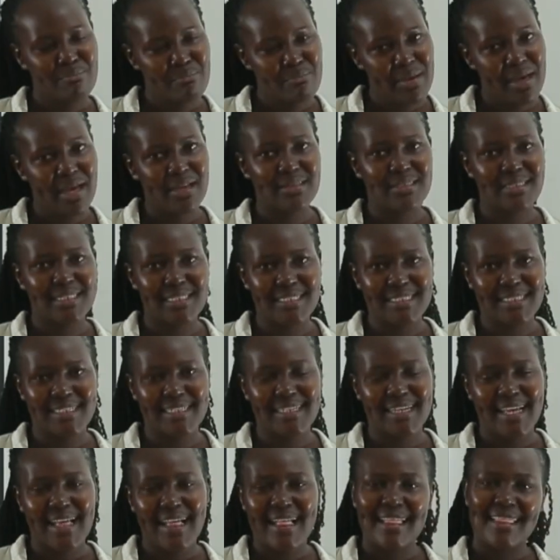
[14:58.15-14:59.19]

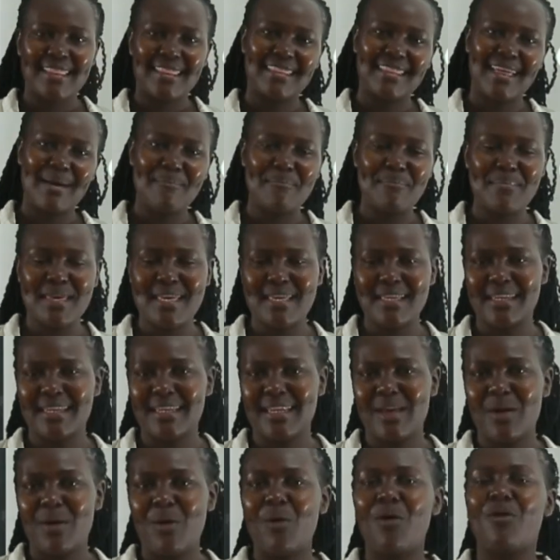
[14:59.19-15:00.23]
Mention the mean
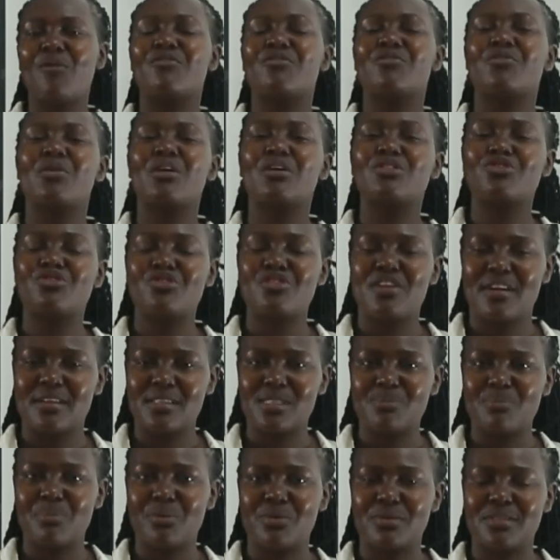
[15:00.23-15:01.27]
of road
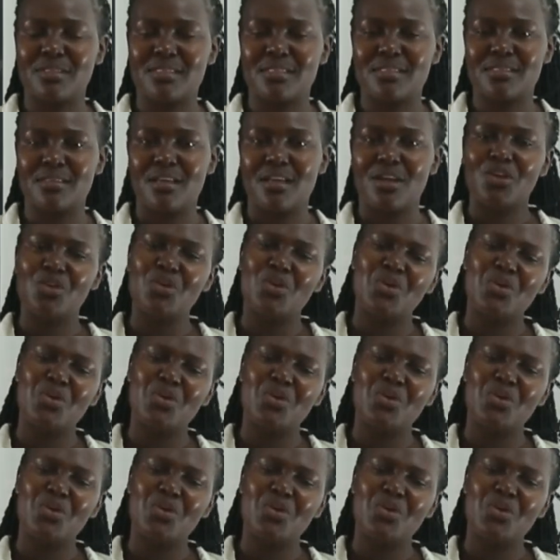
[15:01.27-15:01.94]
transport you